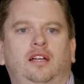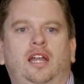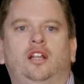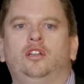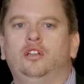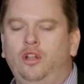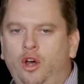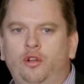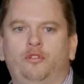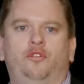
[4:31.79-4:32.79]
and a
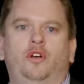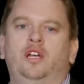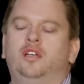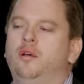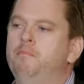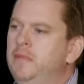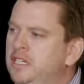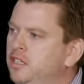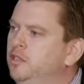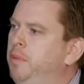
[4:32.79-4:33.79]
lot of
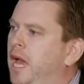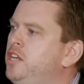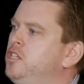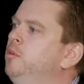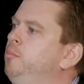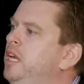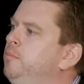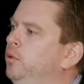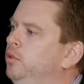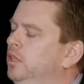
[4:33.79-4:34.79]
committed, passionate
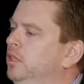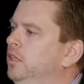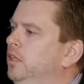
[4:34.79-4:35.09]
people